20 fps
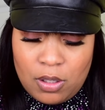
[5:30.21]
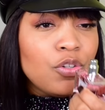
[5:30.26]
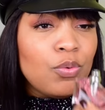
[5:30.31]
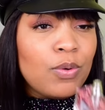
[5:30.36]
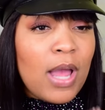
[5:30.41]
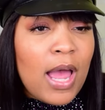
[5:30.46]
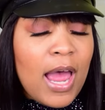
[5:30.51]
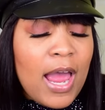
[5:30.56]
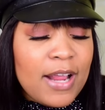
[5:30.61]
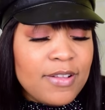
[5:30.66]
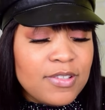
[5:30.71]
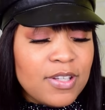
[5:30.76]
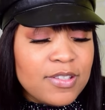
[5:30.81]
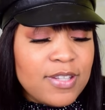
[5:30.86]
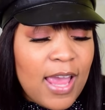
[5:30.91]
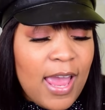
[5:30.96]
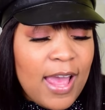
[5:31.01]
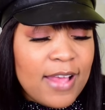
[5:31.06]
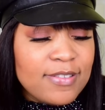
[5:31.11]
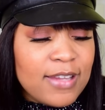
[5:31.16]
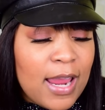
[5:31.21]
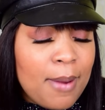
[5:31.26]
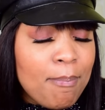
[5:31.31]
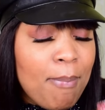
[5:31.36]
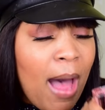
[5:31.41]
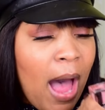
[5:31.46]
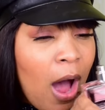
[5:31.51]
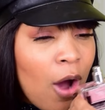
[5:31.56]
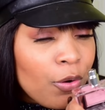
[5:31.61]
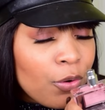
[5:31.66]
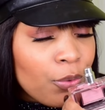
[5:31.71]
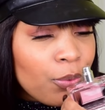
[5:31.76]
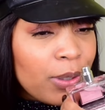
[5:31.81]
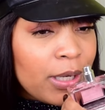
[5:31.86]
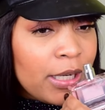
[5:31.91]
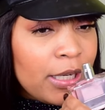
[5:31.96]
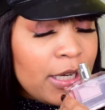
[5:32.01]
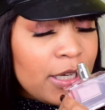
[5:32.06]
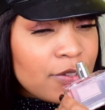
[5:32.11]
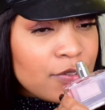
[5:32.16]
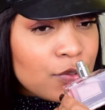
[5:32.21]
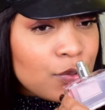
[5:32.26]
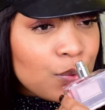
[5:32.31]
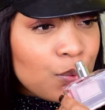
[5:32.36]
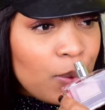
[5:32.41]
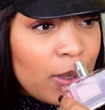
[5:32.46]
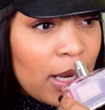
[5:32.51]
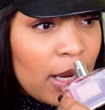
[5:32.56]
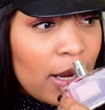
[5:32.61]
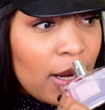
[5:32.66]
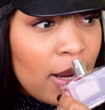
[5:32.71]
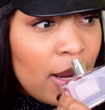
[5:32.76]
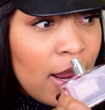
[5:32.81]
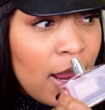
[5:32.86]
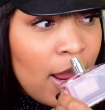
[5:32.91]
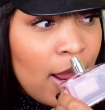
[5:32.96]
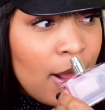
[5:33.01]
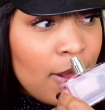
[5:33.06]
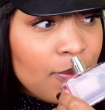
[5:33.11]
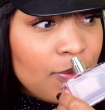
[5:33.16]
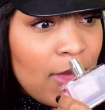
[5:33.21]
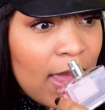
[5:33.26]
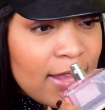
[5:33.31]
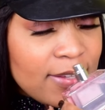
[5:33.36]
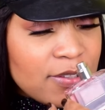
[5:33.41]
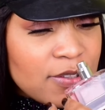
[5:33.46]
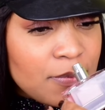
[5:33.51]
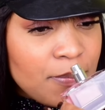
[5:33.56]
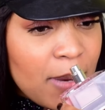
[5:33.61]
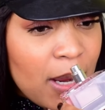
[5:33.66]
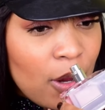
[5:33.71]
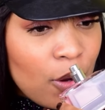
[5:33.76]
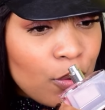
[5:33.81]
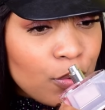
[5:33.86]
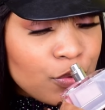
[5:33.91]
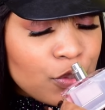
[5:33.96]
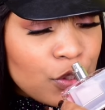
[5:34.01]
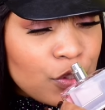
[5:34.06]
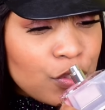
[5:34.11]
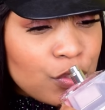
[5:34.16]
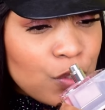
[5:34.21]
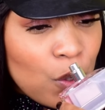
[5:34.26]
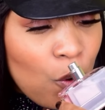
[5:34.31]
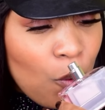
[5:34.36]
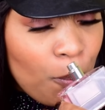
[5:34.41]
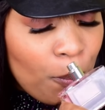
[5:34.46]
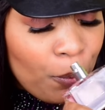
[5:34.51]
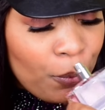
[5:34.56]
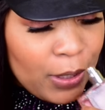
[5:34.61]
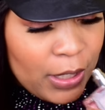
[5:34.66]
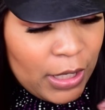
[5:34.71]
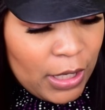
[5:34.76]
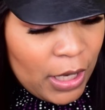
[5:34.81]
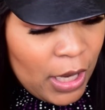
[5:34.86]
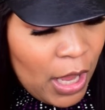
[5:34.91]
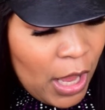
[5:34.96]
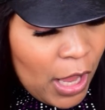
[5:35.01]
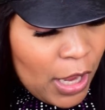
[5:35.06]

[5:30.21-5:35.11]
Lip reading: You guys, this has a powderiness to it that smells so pretty.